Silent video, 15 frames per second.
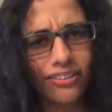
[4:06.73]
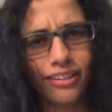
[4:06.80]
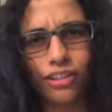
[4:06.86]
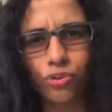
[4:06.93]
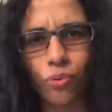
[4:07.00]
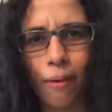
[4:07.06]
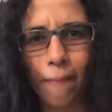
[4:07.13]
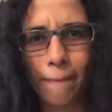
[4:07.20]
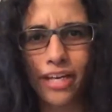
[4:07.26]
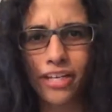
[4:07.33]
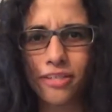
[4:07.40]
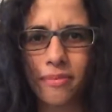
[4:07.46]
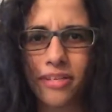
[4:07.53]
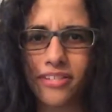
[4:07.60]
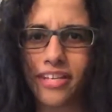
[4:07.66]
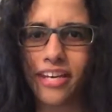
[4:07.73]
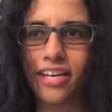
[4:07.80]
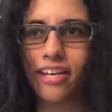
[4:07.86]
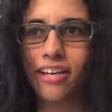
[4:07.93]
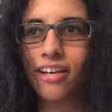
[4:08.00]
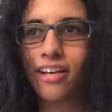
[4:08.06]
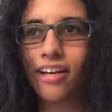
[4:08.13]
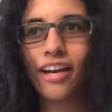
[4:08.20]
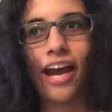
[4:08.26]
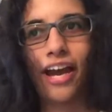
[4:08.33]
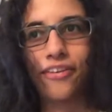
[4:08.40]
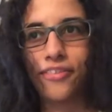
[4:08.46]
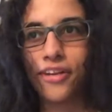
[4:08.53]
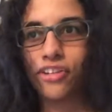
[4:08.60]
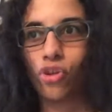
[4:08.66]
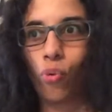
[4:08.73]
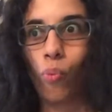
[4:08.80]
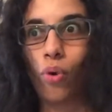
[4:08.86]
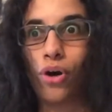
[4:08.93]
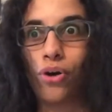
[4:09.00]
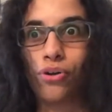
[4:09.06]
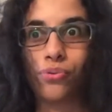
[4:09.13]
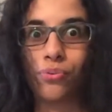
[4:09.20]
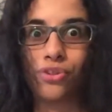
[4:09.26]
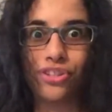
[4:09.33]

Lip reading: that's what makes me say I think the world